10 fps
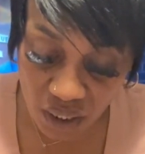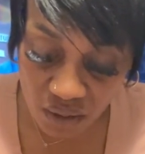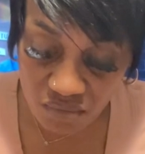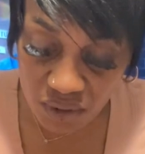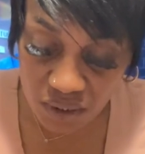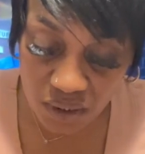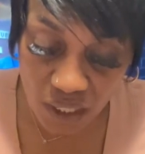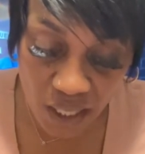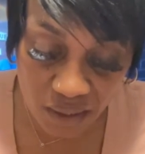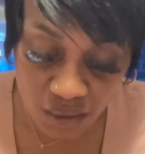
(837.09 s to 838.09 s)
every
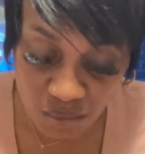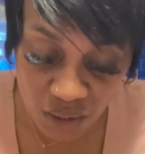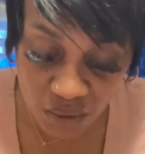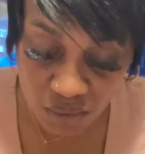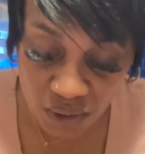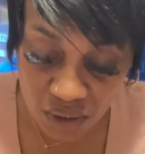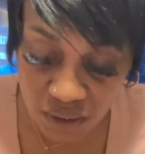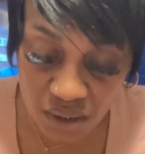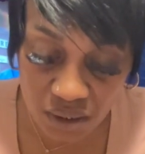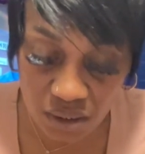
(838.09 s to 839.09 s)
desire to make you
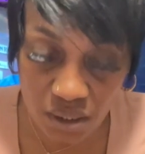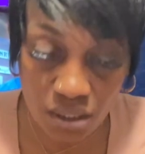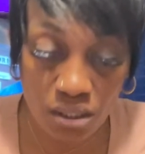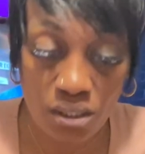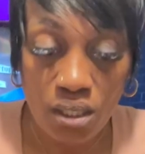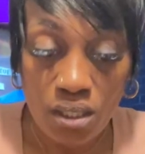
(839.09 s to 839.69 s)
content again